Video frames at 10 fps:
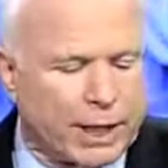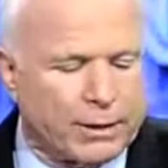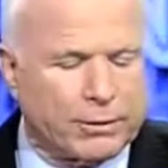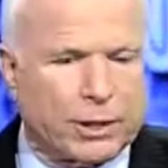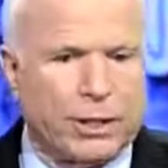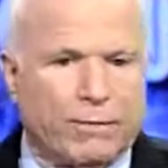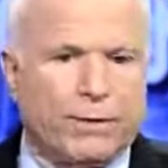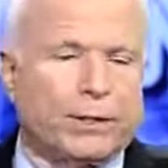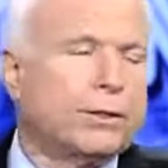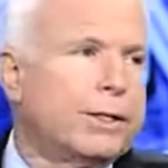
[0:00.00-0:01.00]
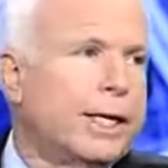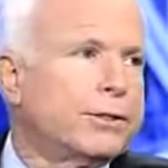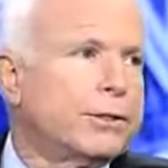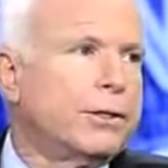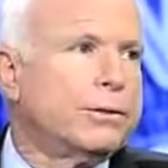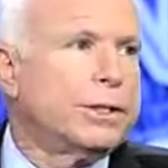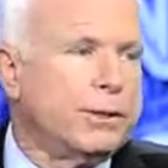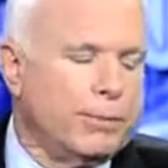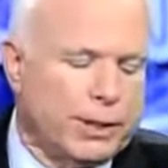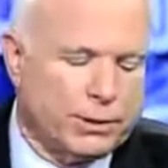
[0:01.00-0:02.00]
If Congress can't fix the tax code,
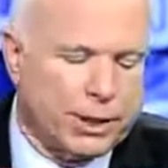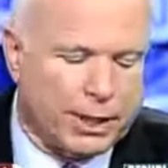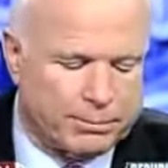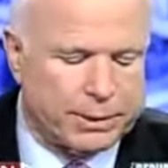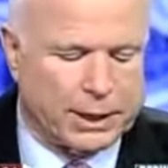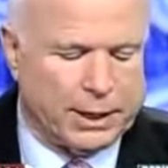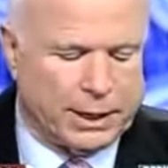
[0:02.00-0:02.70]
give me the job